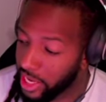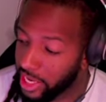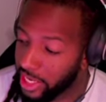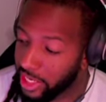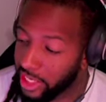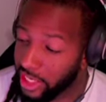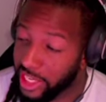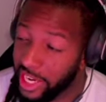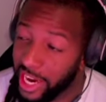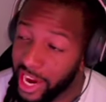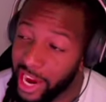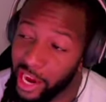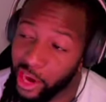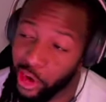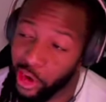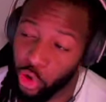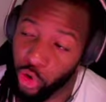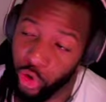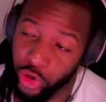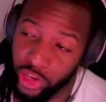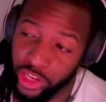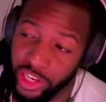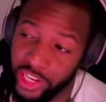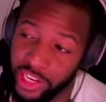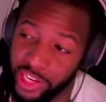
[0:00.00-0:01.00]
Chad
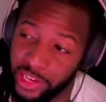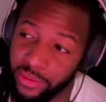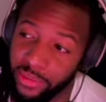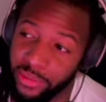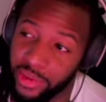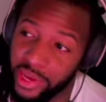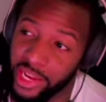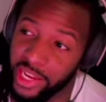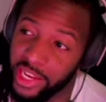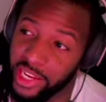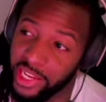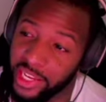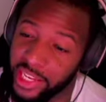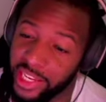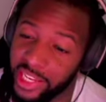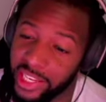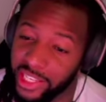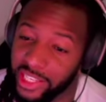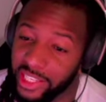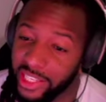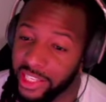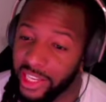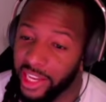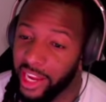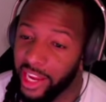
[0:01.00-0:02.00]
Orihime,
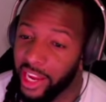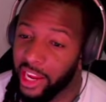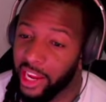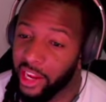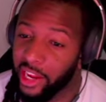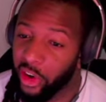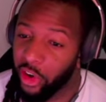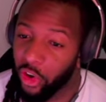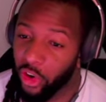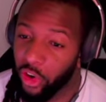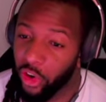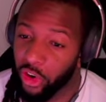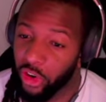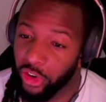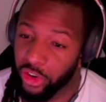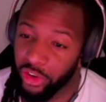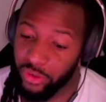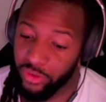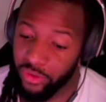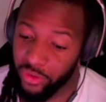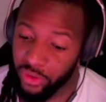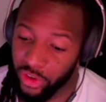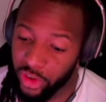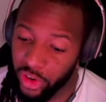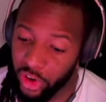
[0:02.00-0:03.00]
Kisuke are
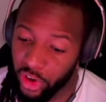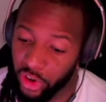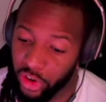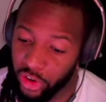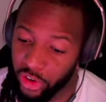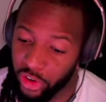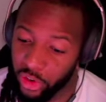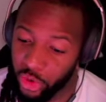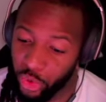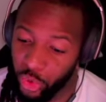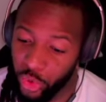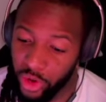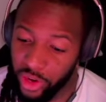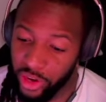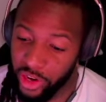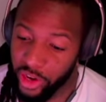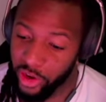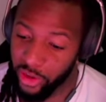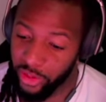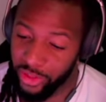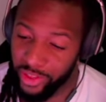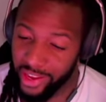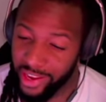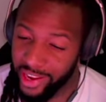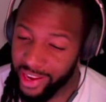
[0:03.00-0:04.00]
are doing their
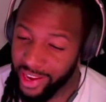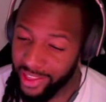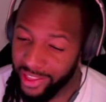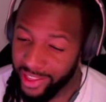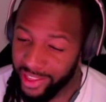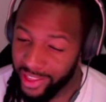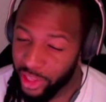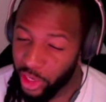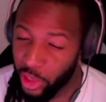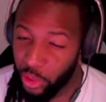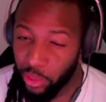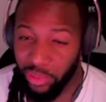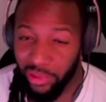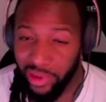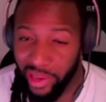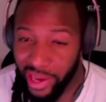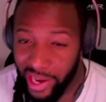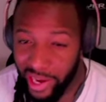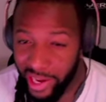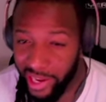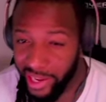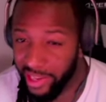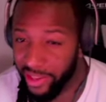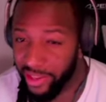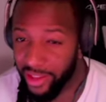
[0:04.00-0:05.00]
thing. I think they're
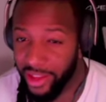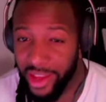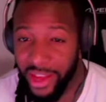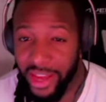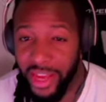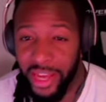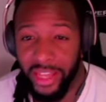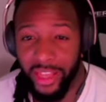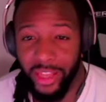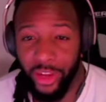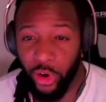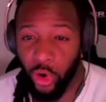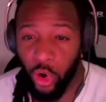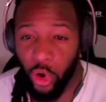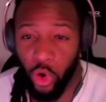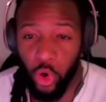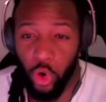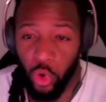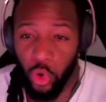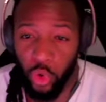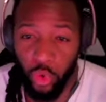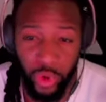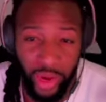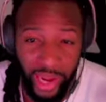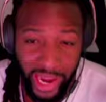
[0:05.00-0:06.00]
planning their
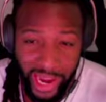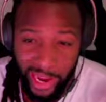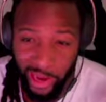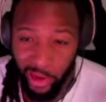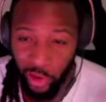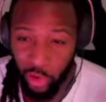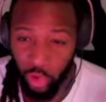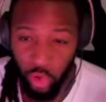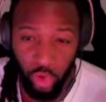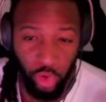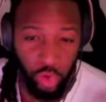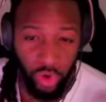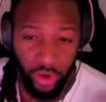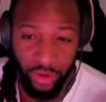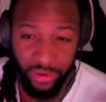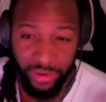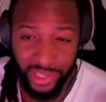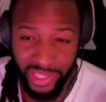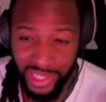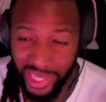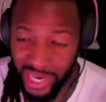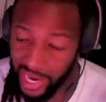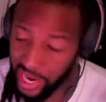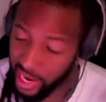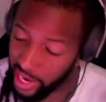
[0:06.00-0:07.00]
own angle of
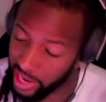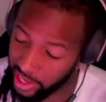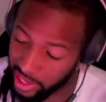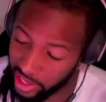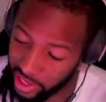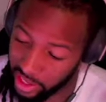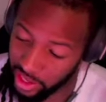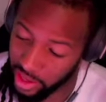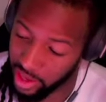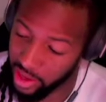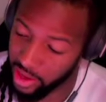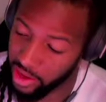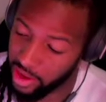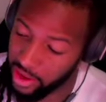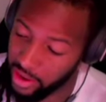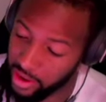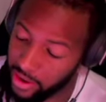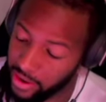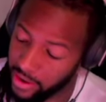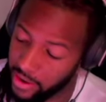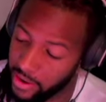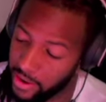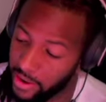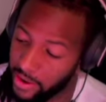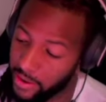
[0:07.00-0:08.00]
attack.
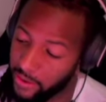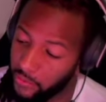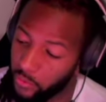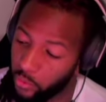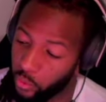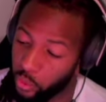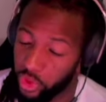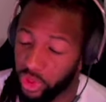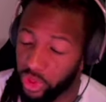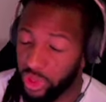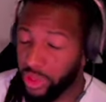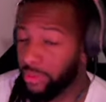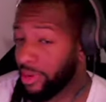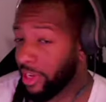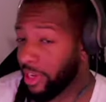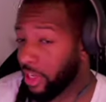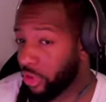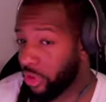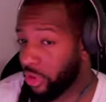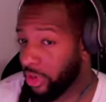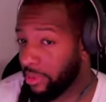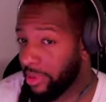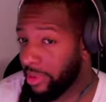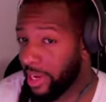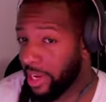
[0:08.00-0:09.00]
Um, with the
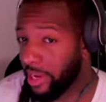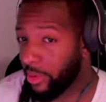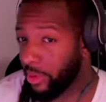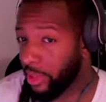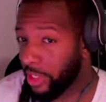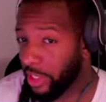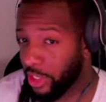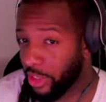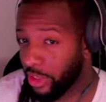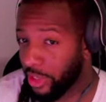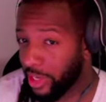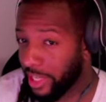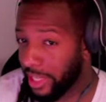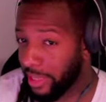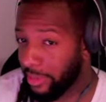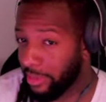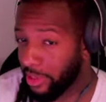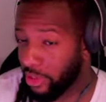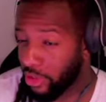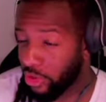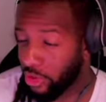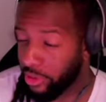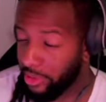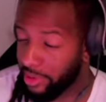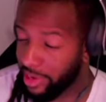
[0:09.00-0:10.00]
mystery man, we still got the
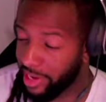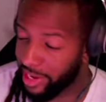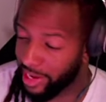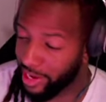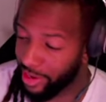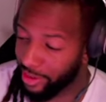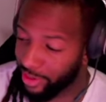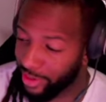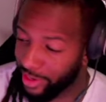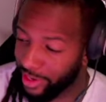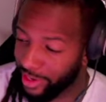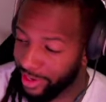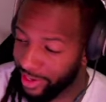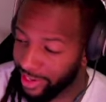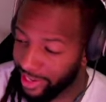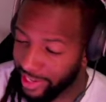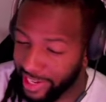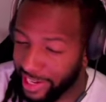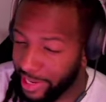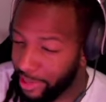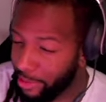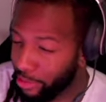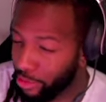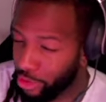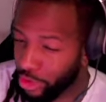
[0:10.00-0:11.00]
mystery man out there. They
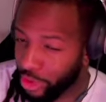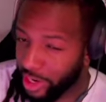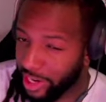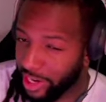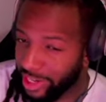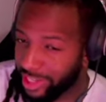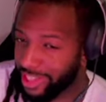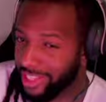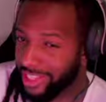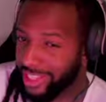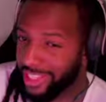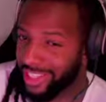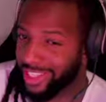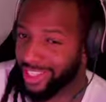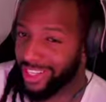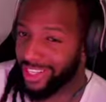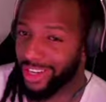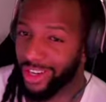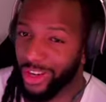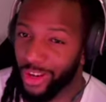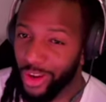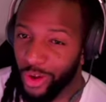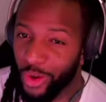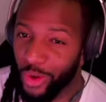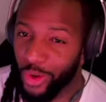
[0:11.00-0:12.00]
keep trying to
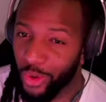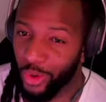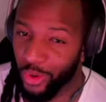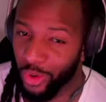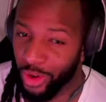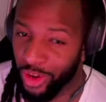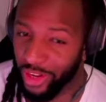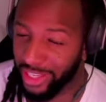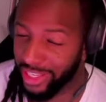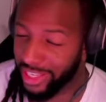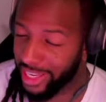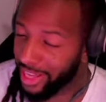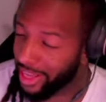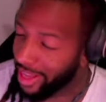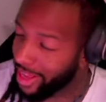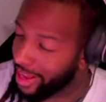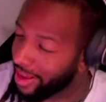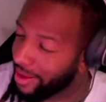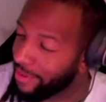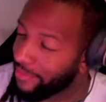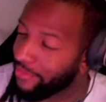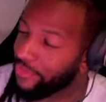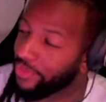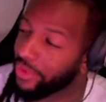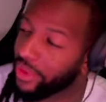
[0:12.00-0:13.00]
hold on to
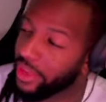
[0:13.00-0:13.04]
that.